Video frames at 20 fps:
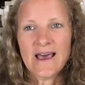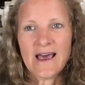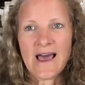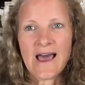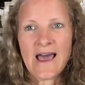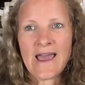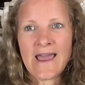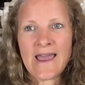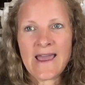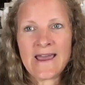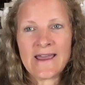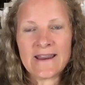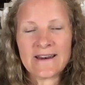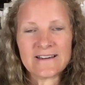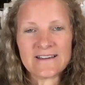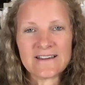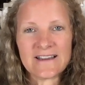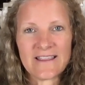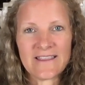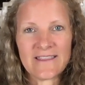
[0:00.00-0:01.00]

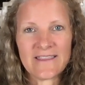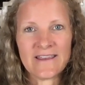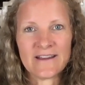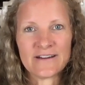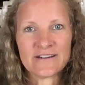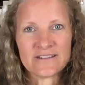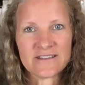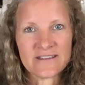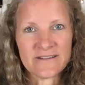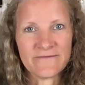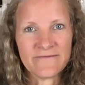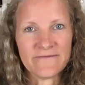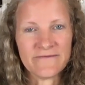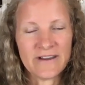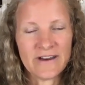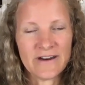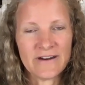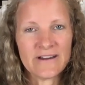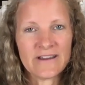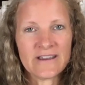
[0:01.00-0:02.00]
And there's some
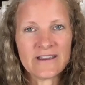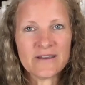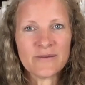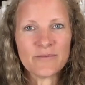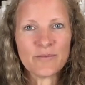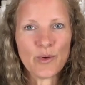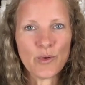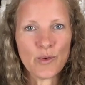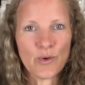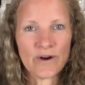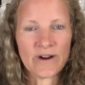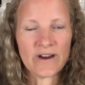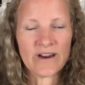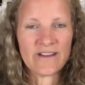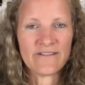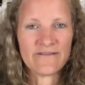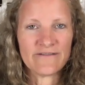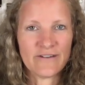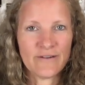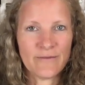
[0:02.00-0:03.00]
very important
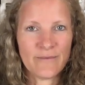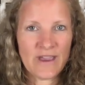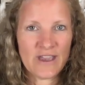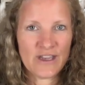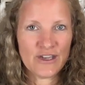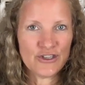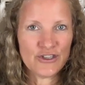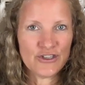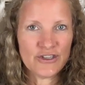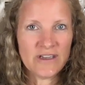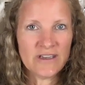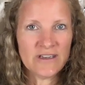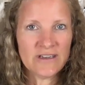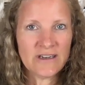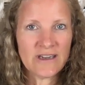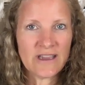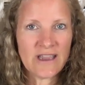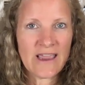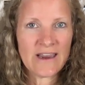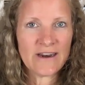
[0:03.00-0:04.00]

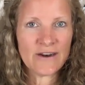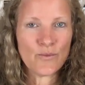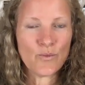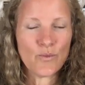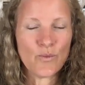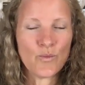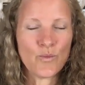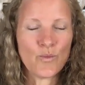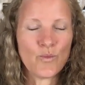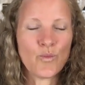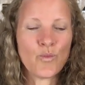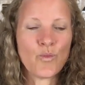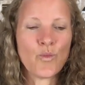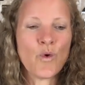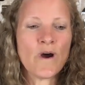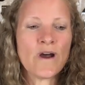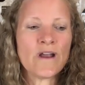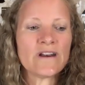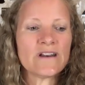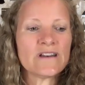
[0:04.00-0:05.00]
information, and
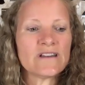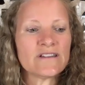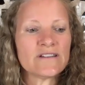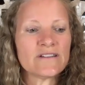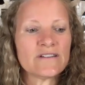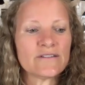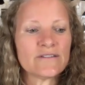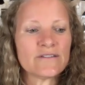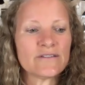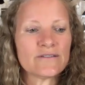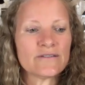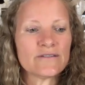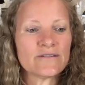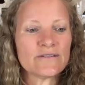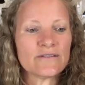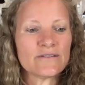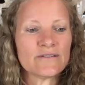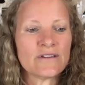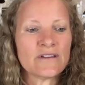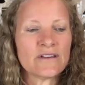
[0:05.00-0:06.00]
what
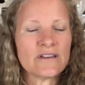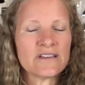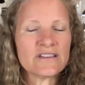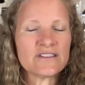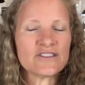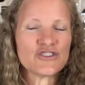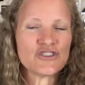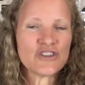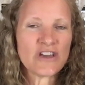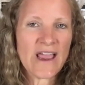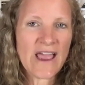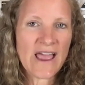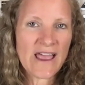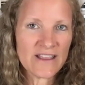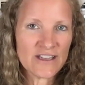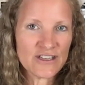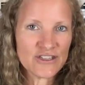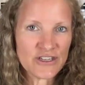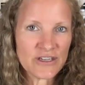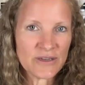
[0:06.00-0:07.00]
it is
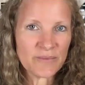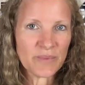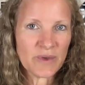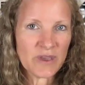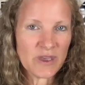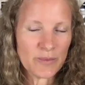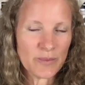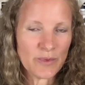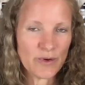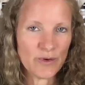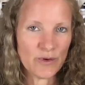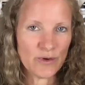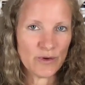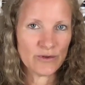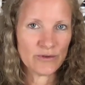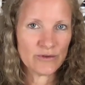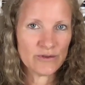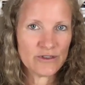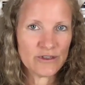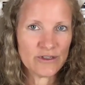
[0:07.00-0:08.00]
challenging
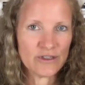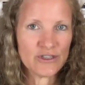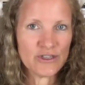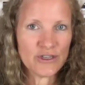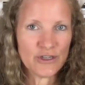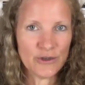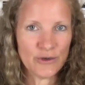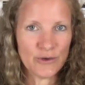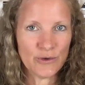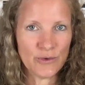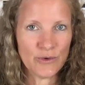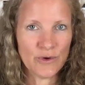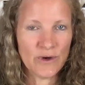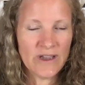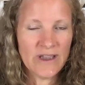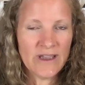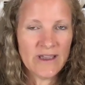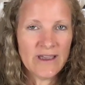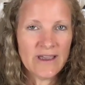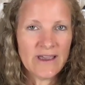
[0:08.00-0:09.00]
people to do
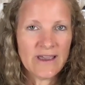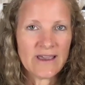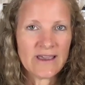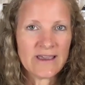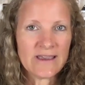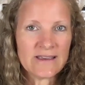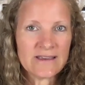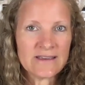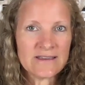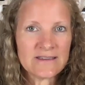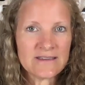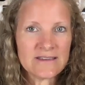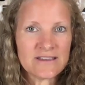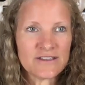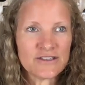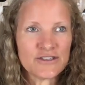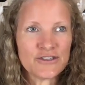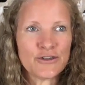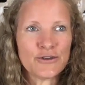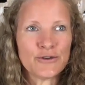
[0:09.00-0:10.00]
is
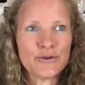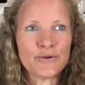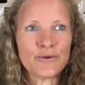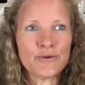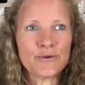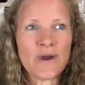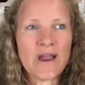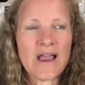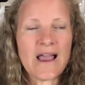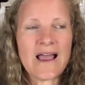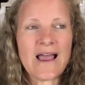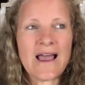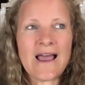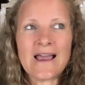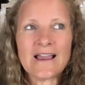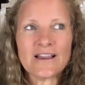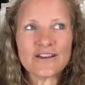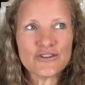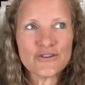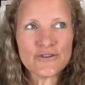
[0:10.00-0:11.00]
to
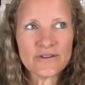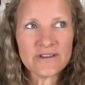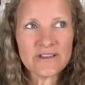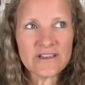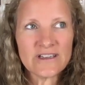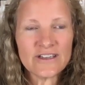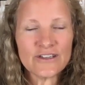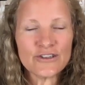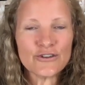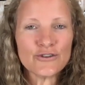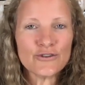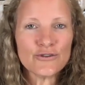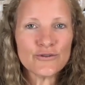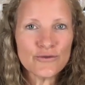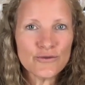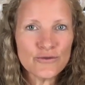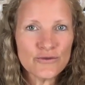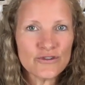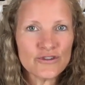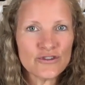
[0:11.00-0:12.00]
actually
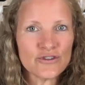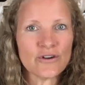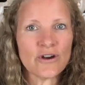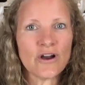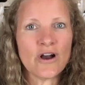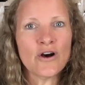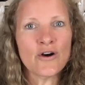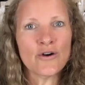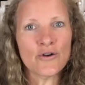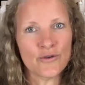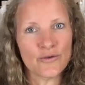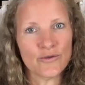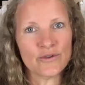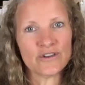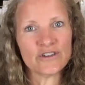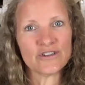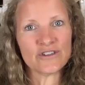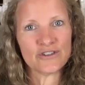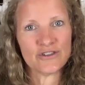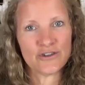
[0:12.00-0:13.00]
use your own
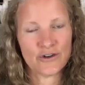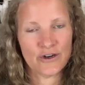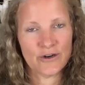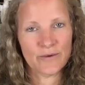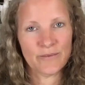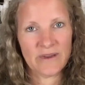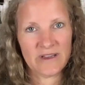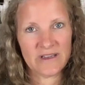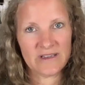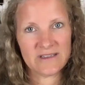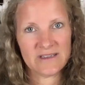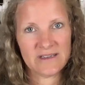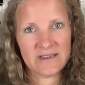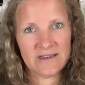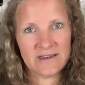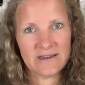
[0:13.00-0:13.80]
discernment